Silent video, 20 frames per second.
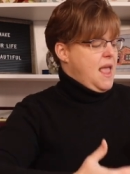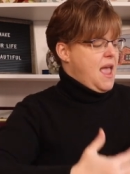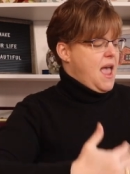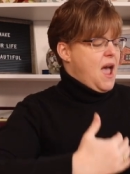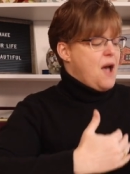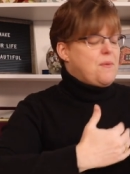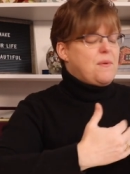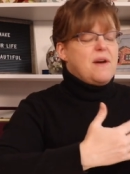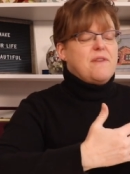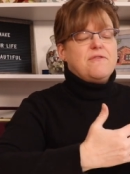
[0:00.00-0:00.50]

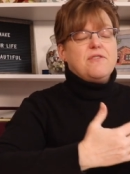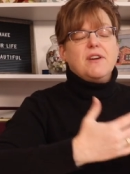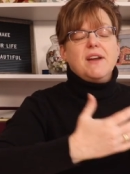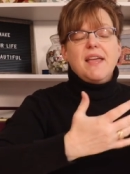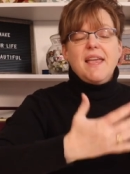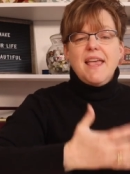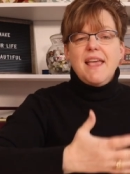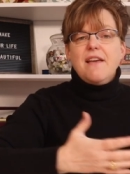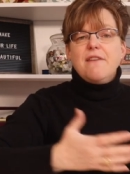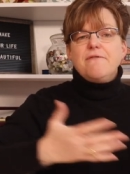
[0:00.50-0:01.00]

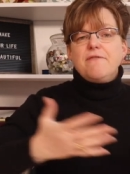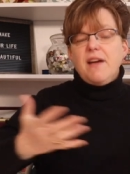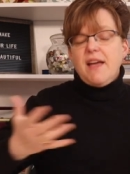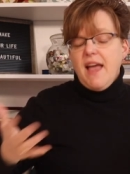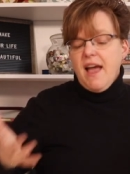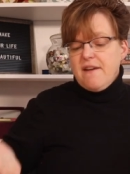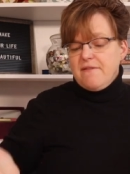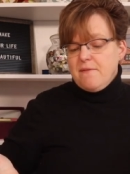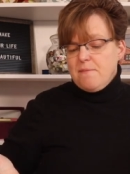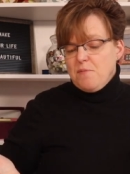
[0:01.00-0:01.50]
However, if I
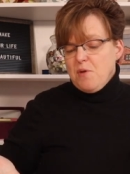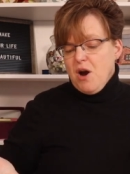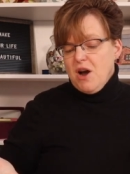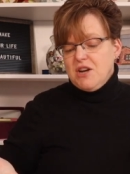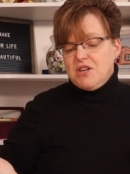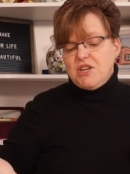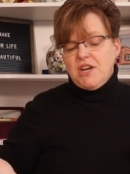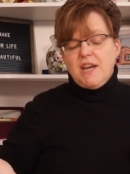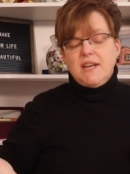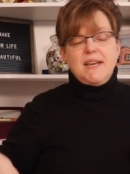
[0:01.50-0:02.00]
have a
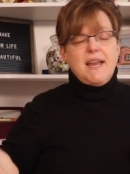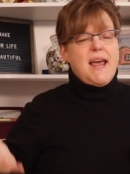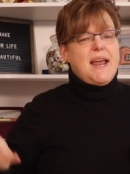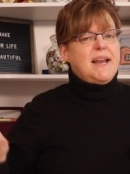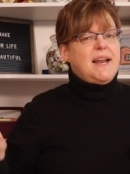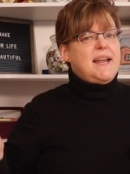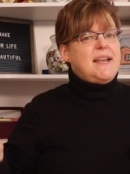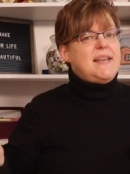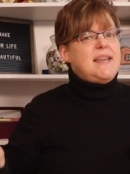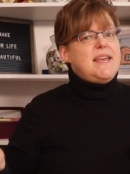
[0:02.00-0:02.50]
project
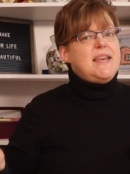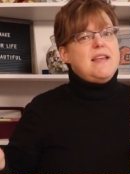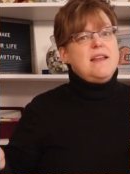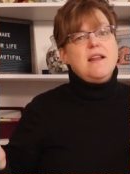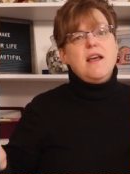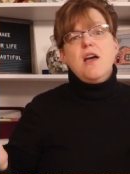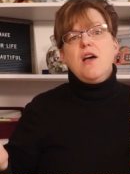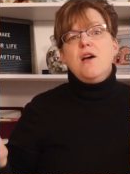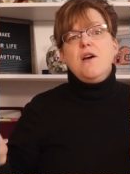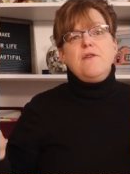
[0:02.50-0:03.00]
and I
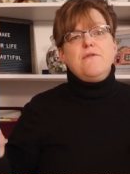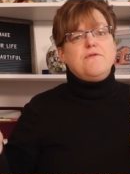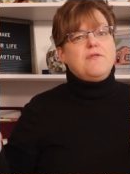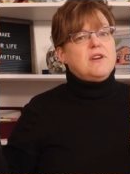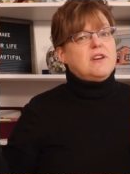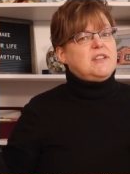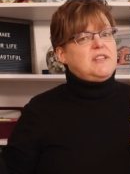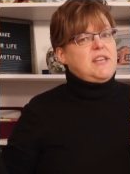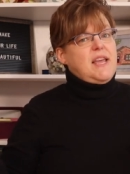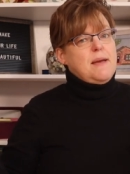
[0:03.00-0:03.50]
need for
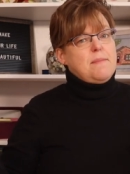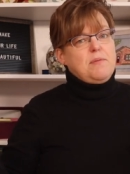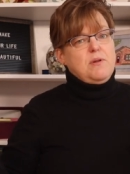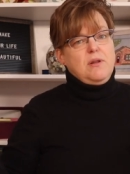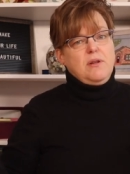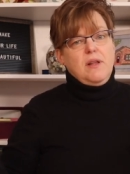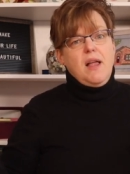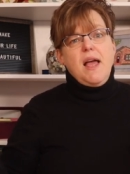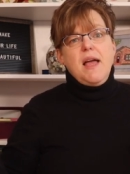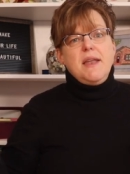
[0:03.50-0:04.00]

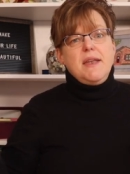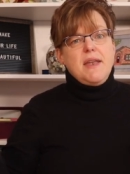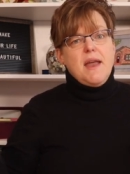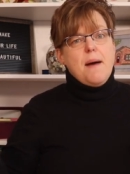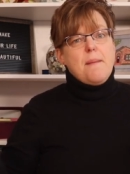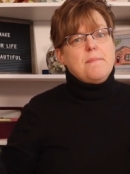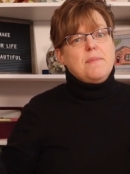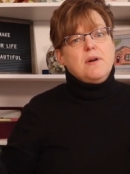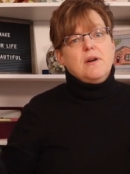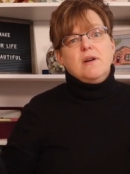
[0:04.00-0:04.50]
example,
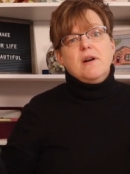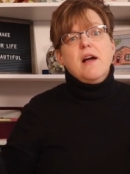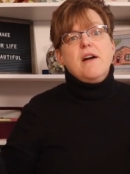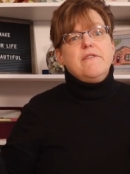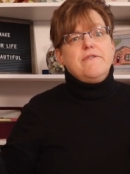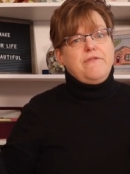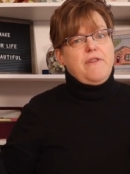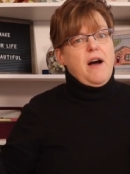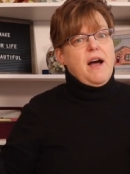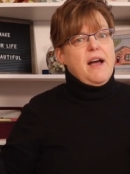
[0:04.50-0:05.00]

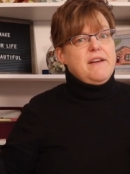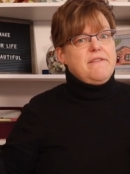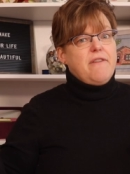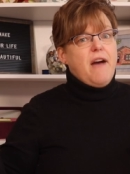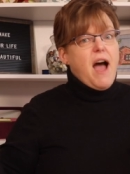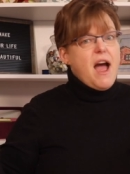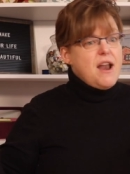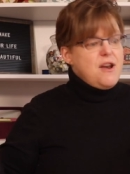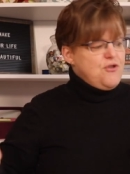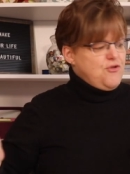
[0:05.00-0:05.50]
number
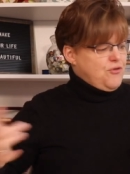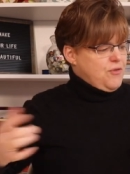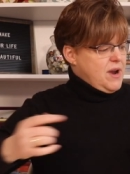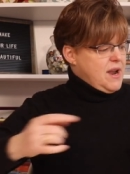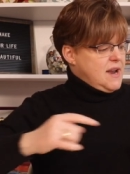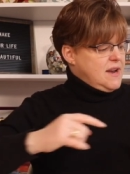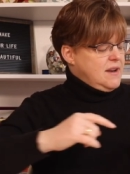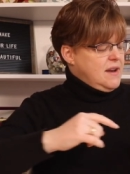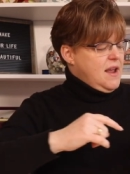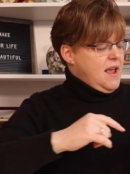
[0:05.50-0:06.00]

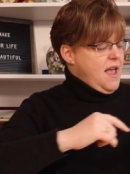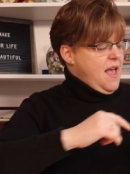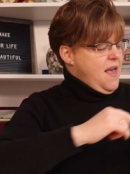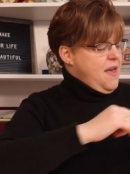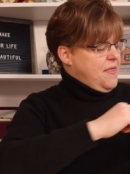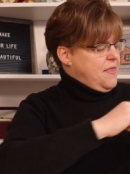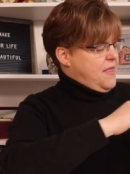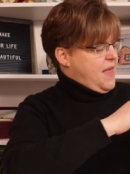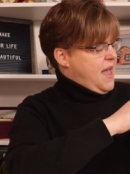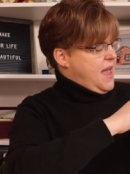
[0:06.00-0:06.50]
500,
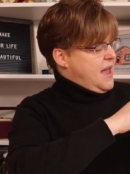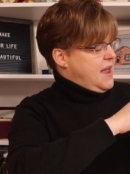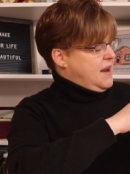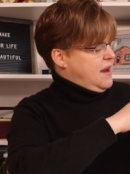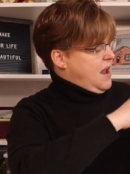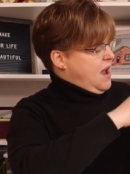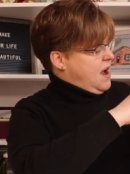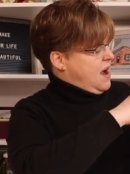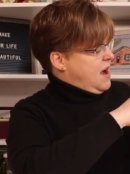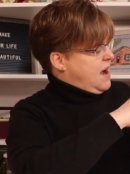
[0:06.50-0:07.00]

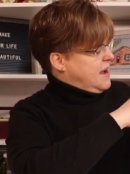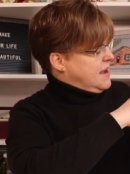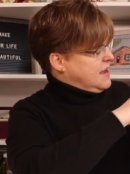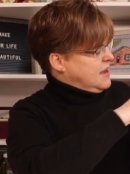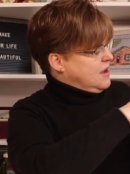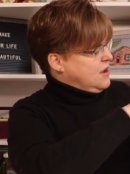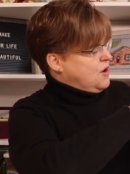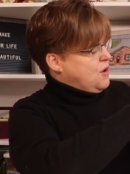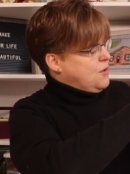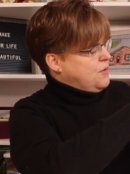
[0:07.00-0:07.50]
then I
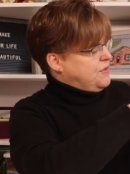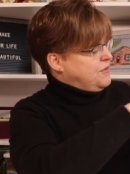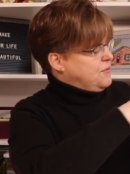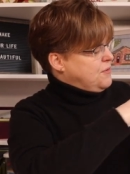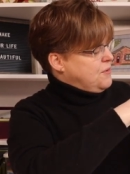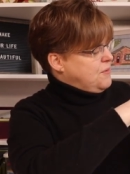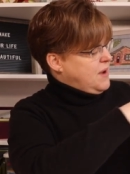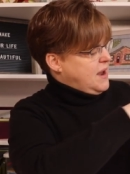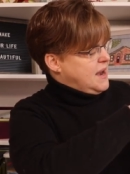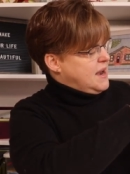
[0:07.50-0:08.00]
can go
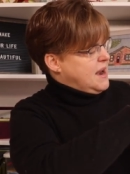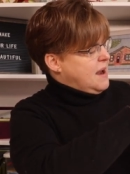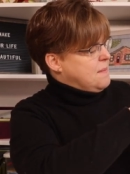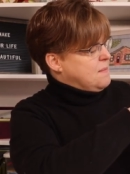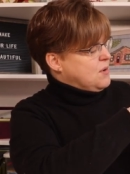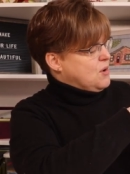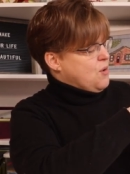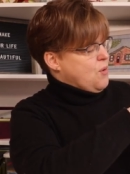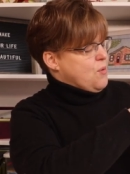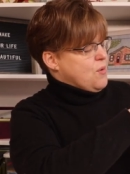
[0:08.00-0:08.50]
through in
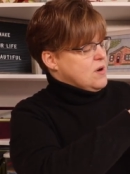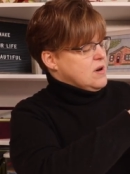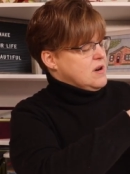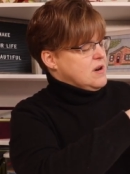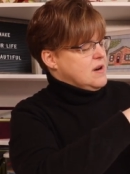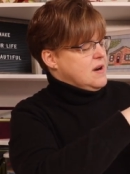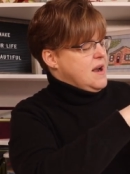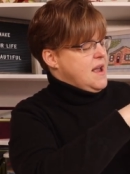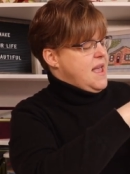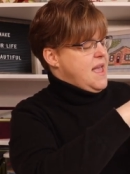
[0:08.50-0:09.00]
number
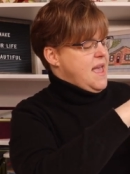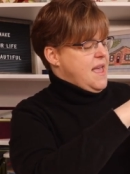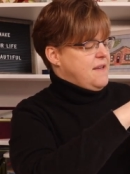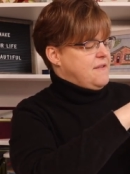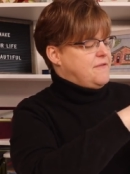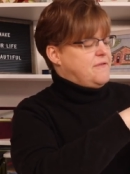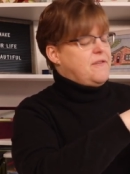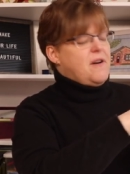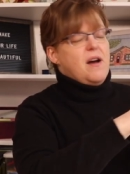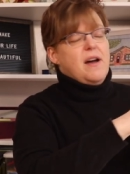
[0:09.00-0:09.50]
order
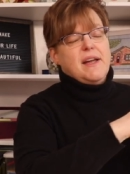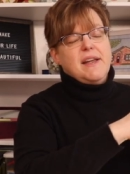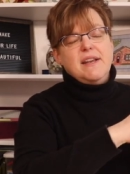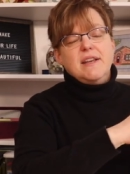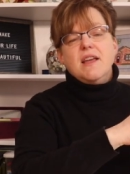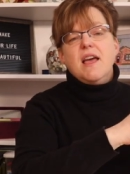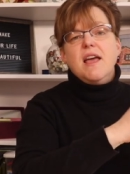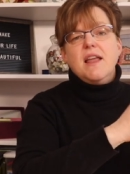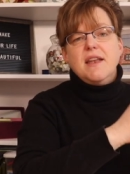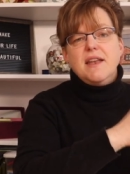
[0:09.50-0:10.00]
and
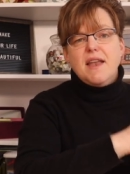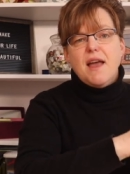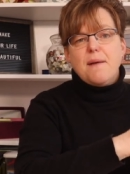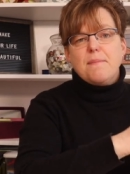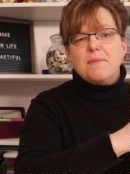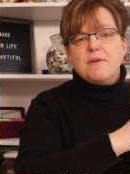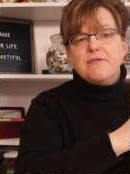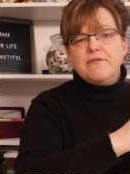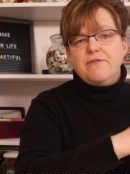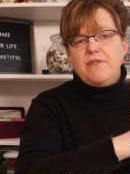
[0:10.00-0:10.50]
find
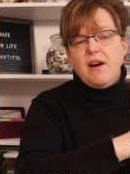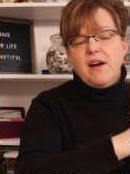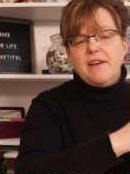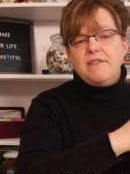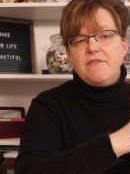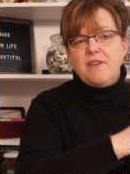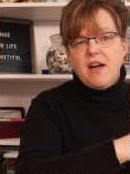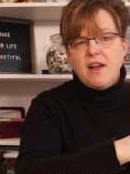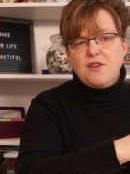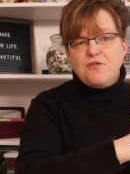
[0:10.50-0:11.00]
number
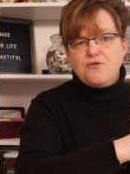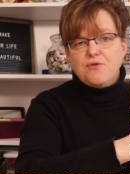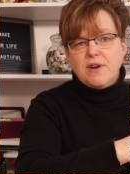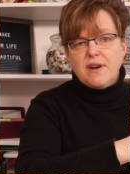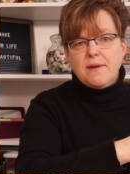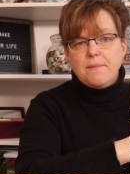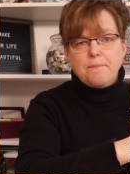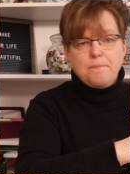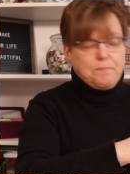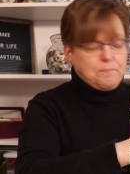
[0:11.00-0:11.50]

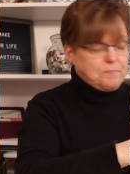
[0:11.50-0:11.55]
500.